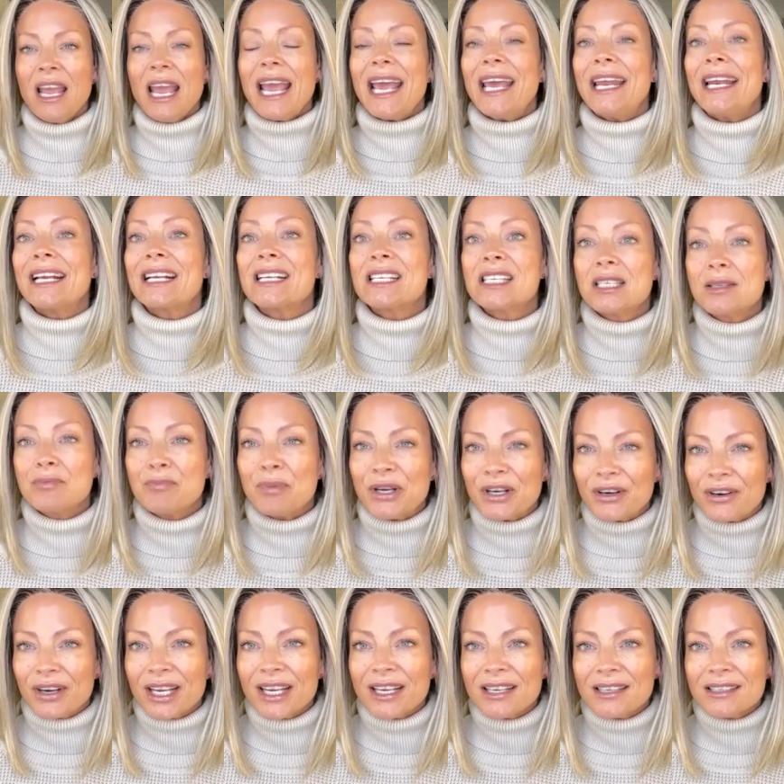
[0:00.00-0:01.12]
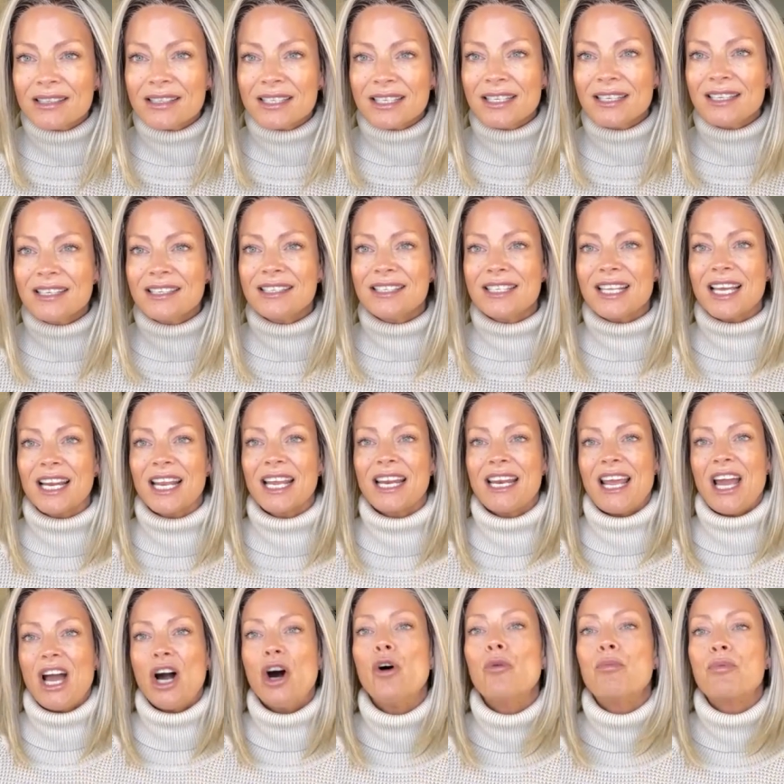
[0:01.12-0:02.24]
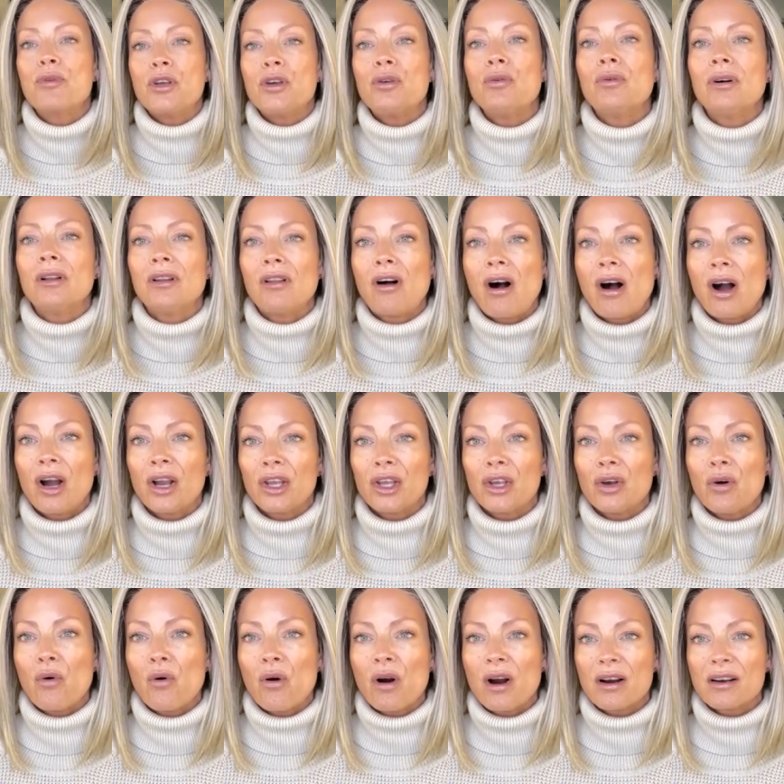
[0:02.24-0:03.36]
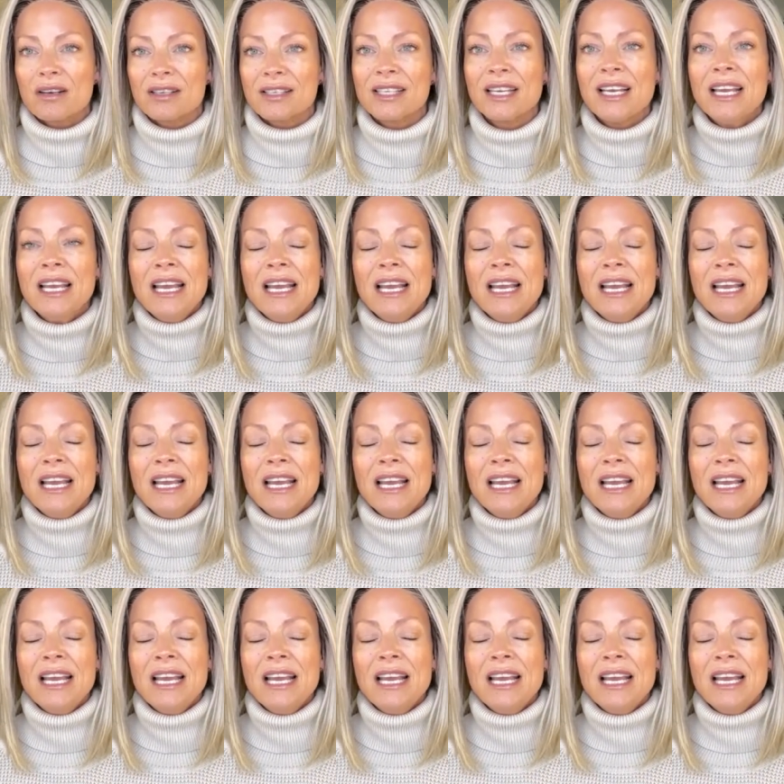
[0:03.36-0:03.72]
and experiences that can help you along yours.